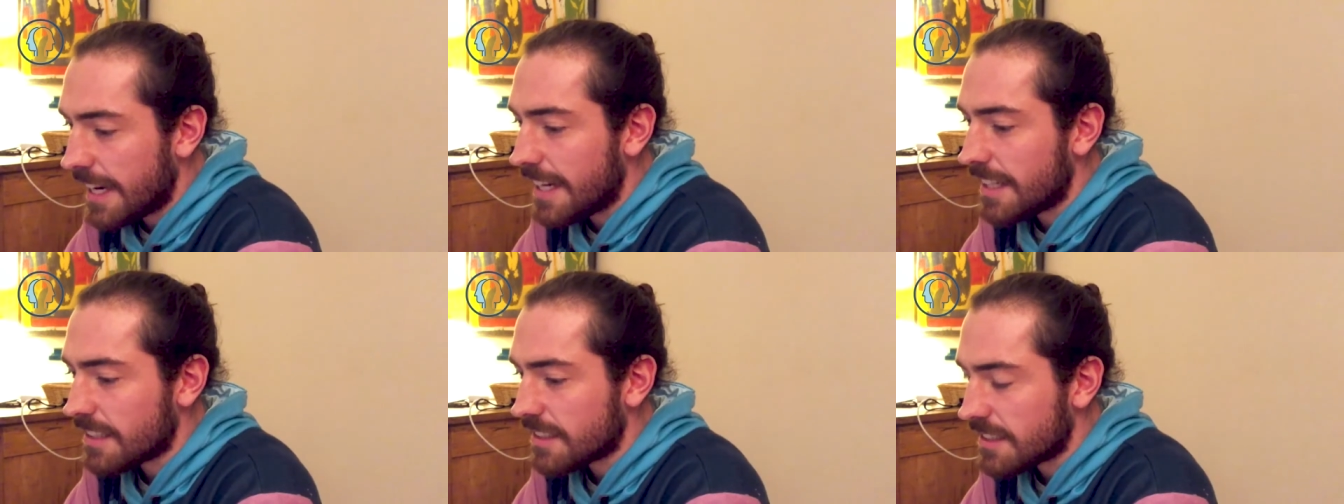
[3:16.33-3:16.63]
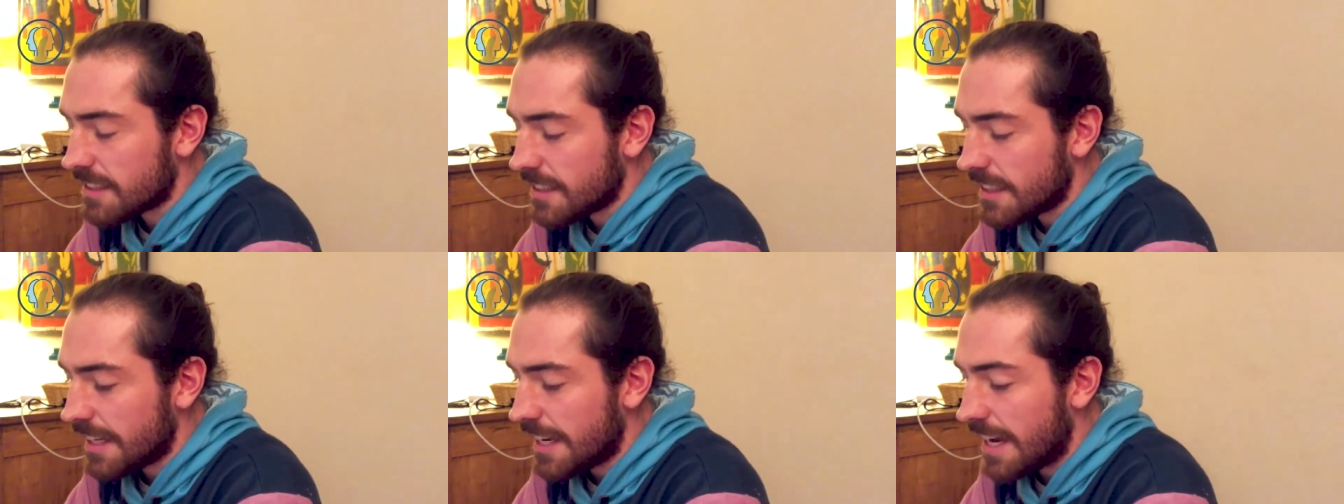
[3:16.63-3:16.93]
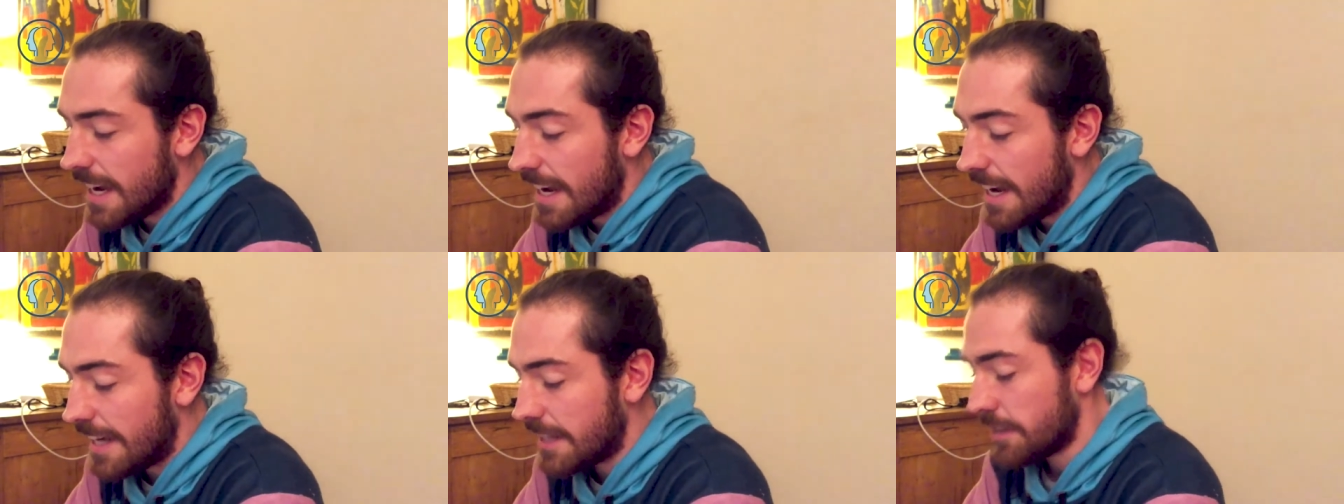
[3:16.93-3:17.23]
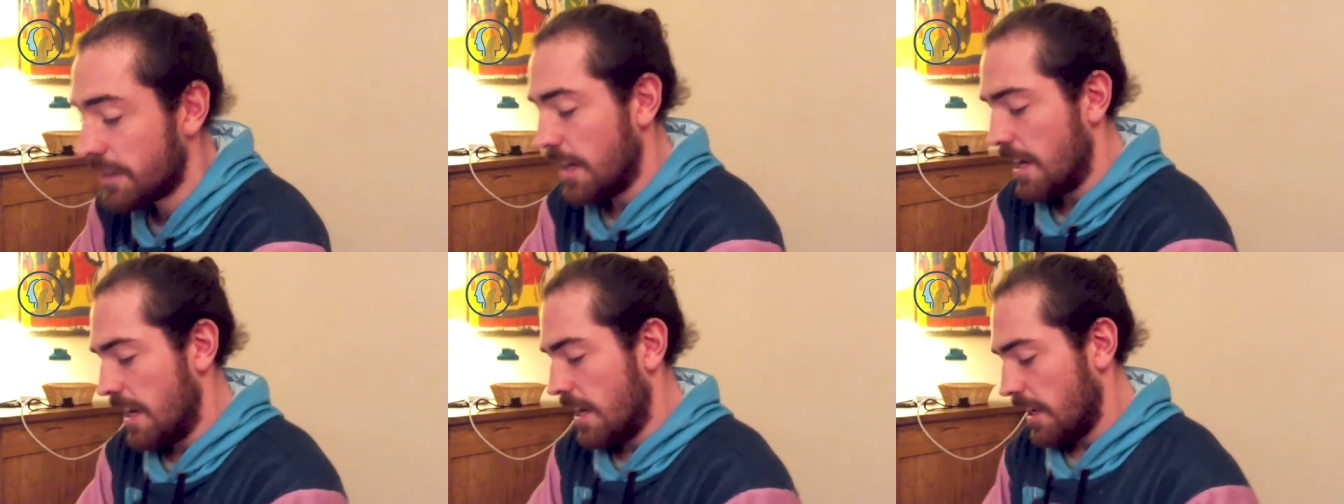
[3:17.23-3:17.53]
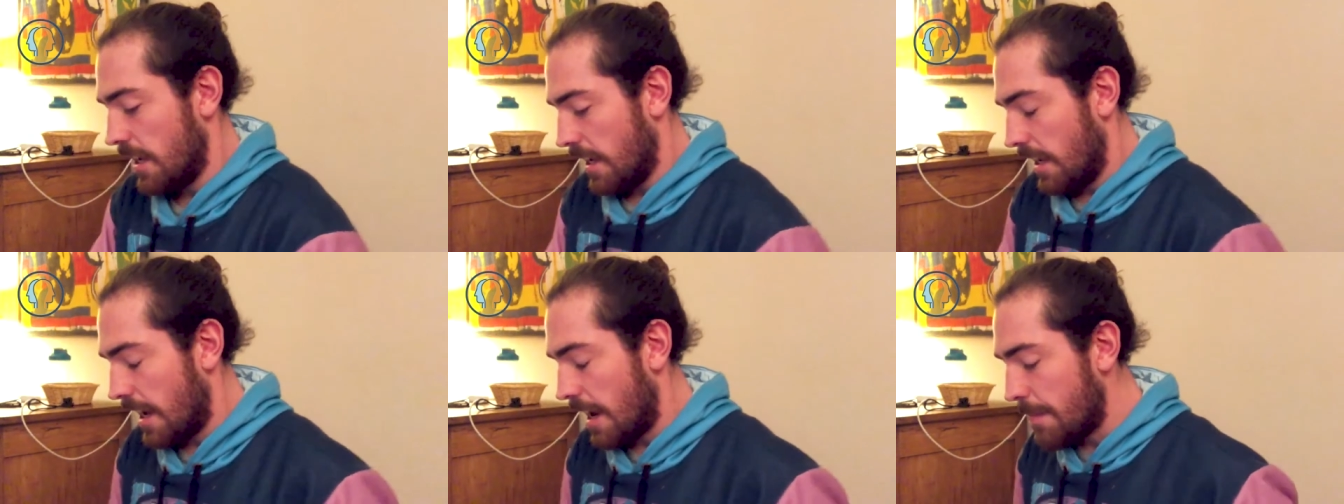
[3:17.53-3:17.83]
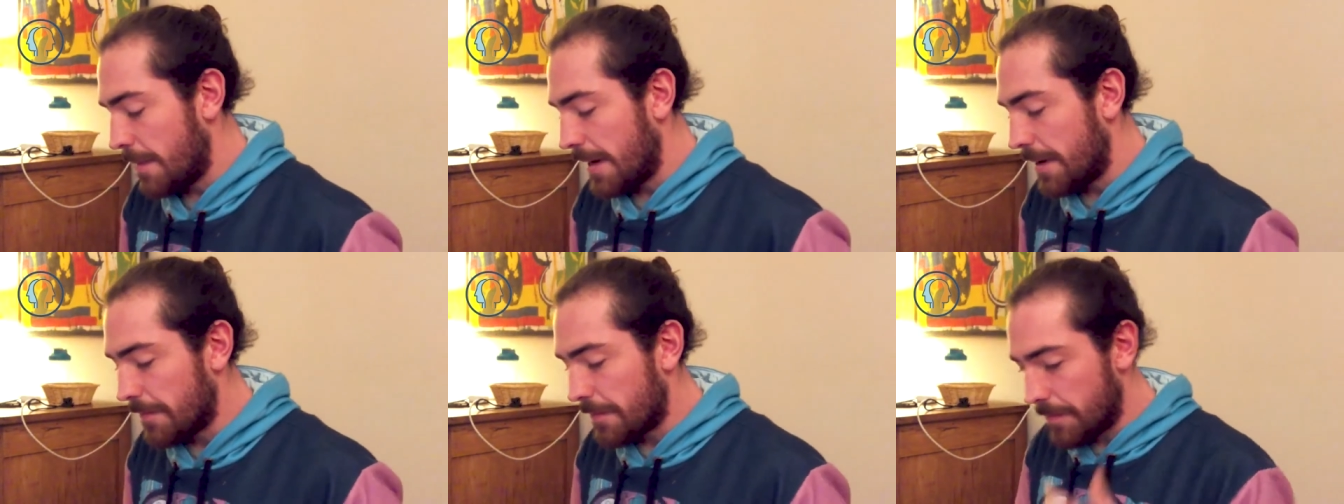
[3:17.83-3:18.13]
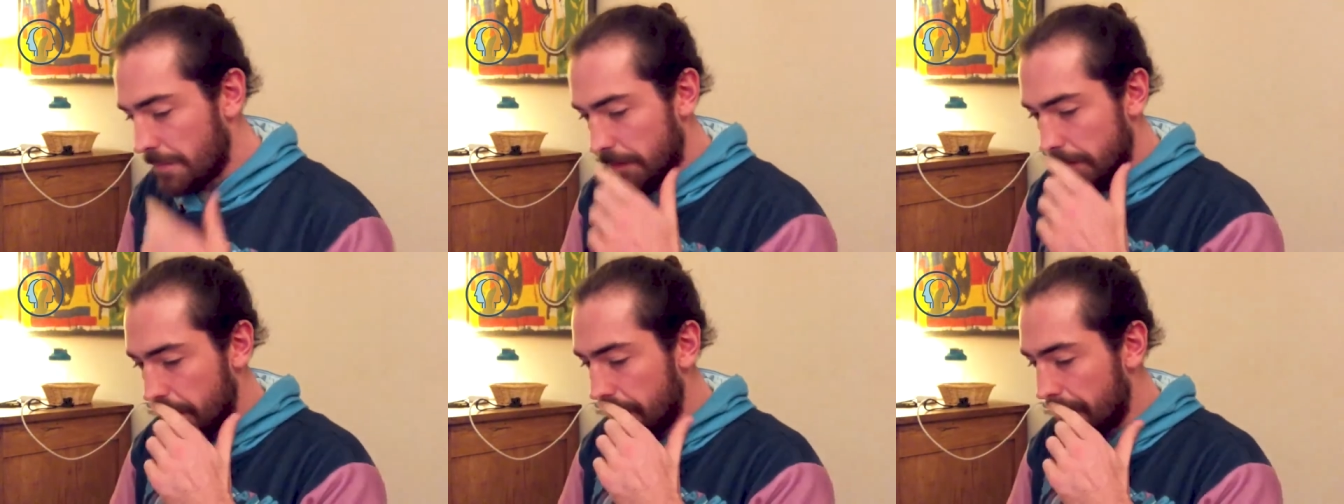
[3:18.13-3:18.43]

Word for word: yes yeah and I mean,